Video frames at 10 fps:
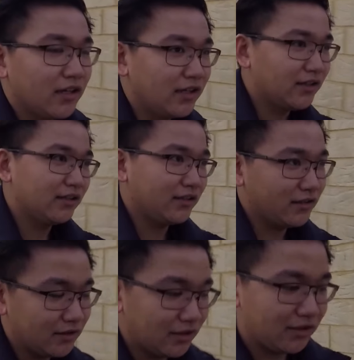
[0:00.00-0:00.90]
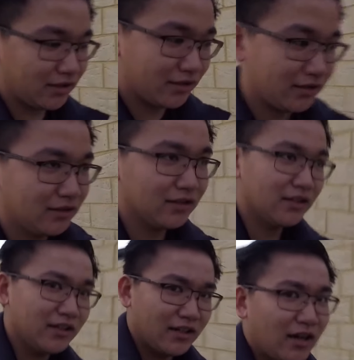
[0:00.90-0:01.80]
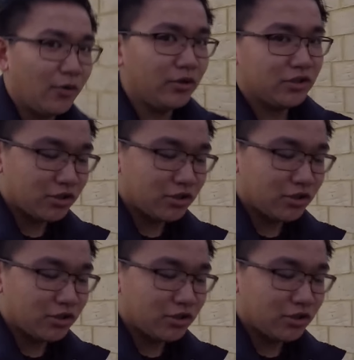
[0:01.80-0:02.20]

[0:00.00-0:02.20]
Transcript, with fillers: and I will